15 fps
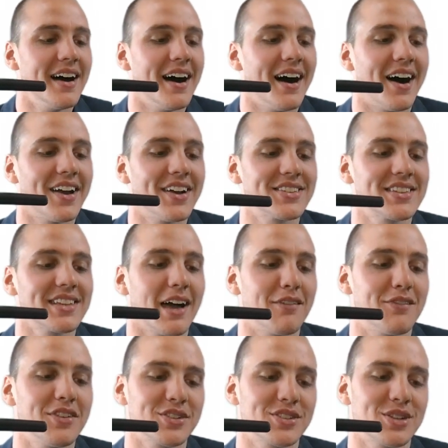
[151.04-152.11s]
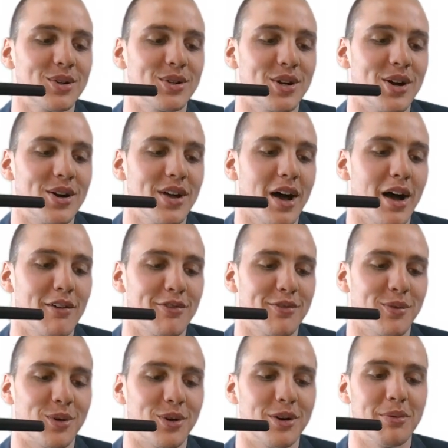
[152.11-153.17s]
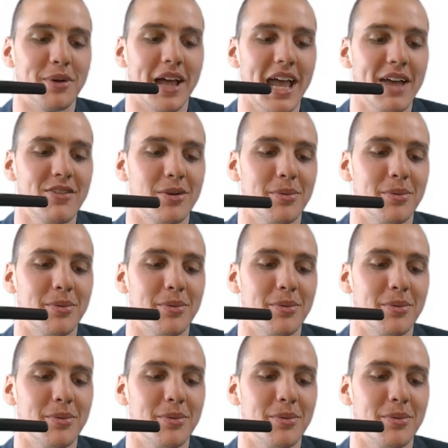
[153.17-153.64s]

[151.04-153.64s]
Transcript: Honestly, I feel so turned off for her behavior